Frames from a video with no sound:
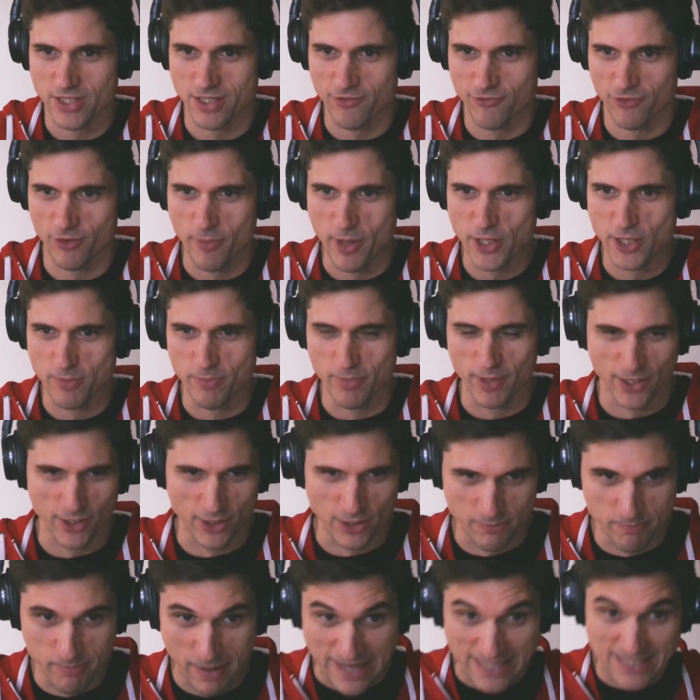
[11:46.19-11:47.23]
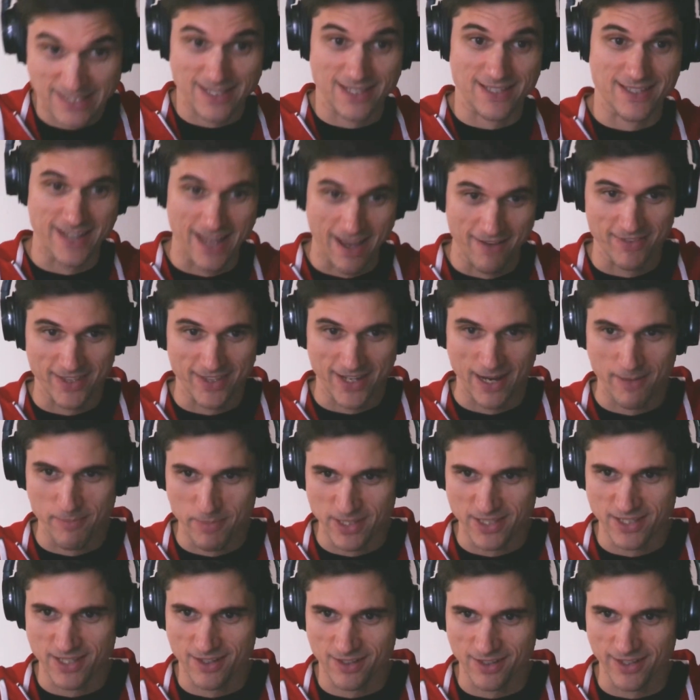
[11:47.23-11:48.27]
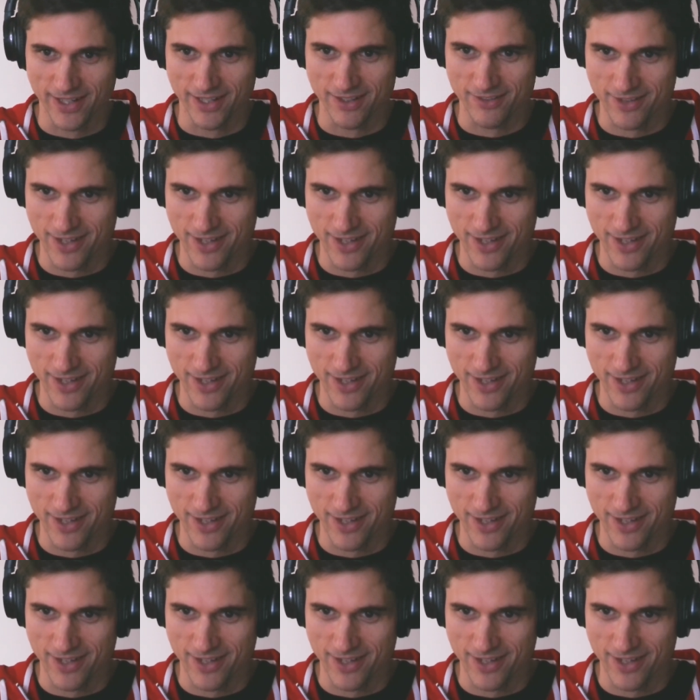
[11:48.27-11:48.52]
information because Base doesn't have that IBC client,